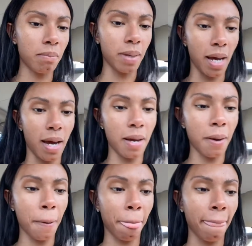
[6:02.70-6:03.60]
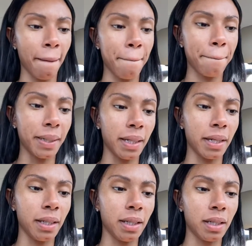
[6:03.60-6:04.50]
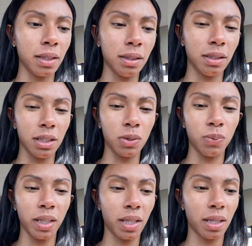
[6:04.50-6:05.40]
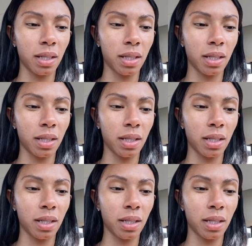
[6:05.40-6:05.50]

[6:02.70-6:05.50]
bad, but she couldn't deal with